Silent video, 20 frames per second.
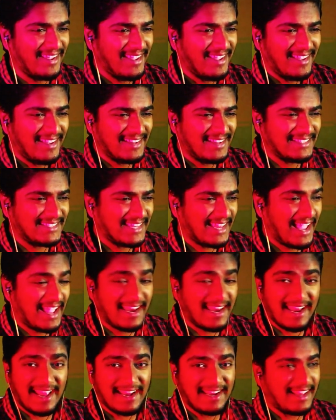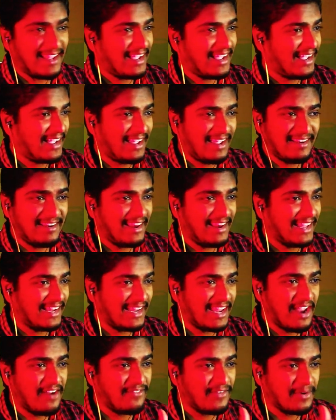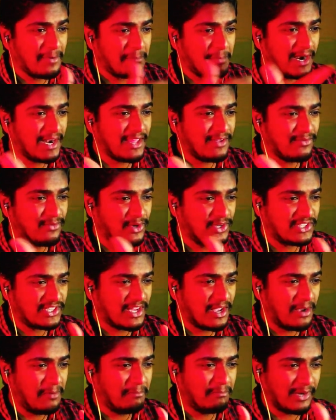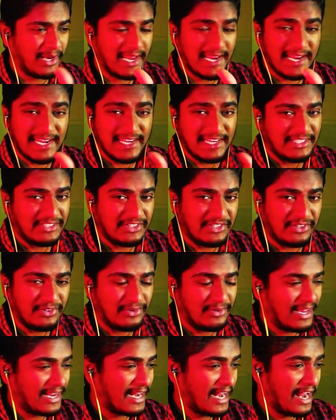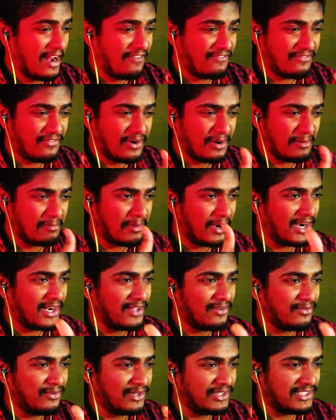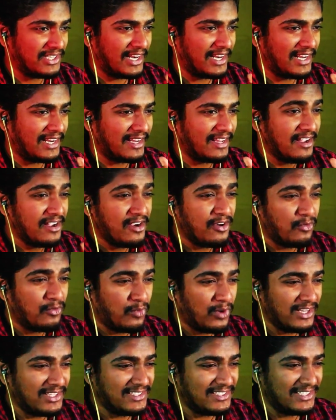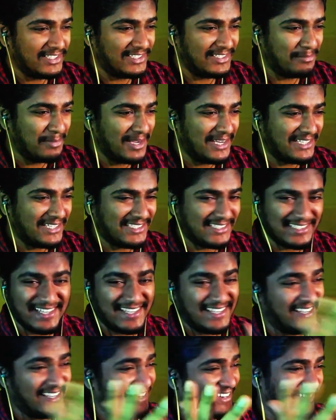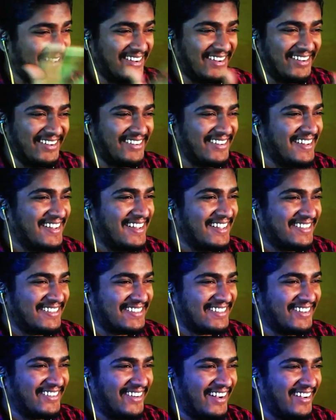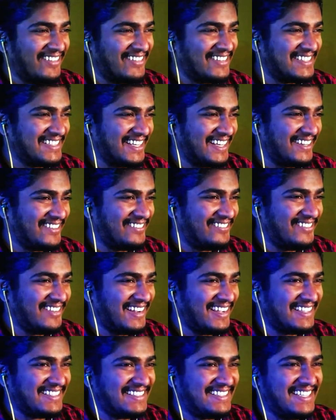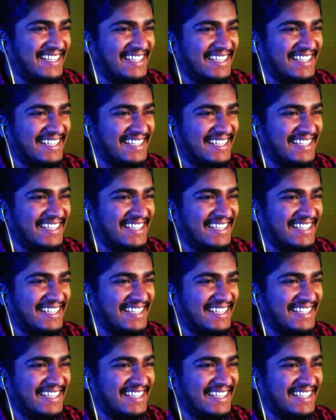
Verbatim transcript: it's like and, and and like everybody was complaining too like everybody was like what is this bitch you know so i was like what